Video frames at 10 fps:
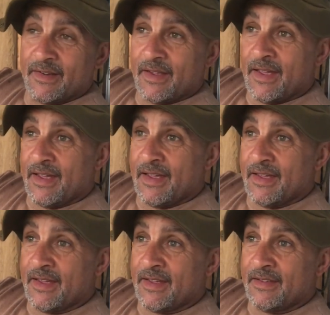
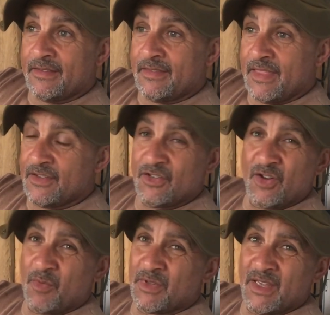Then there's your
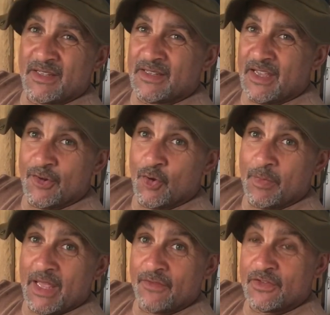normal day-to-day home
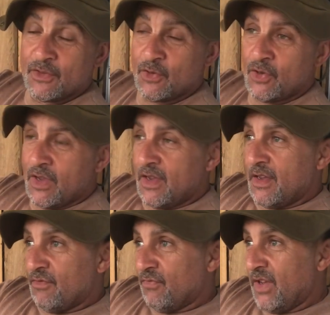life. So
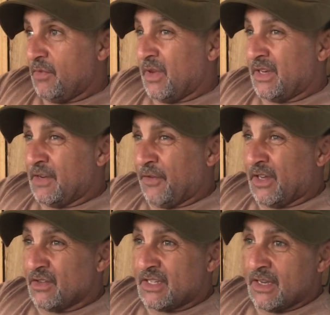really
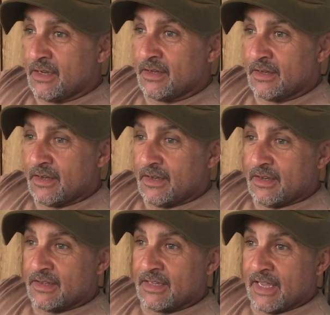difficult to
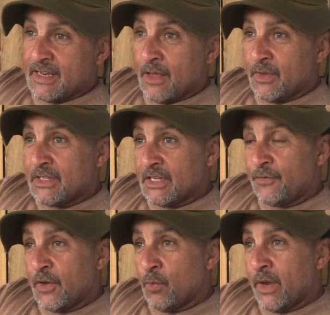get down these last
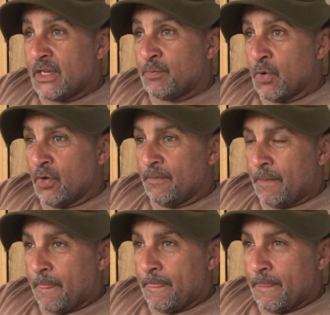few weeks. But
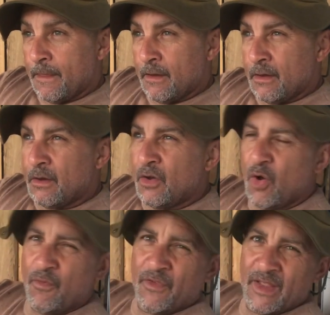
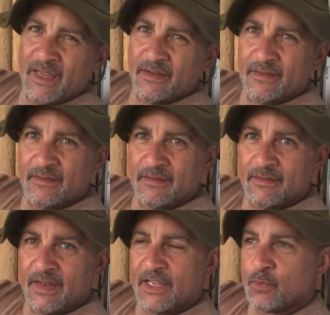hopefully the
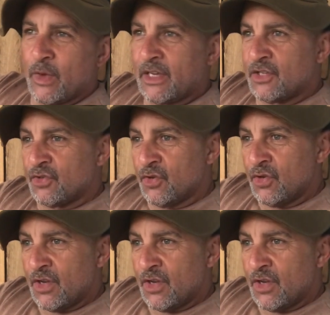next week or so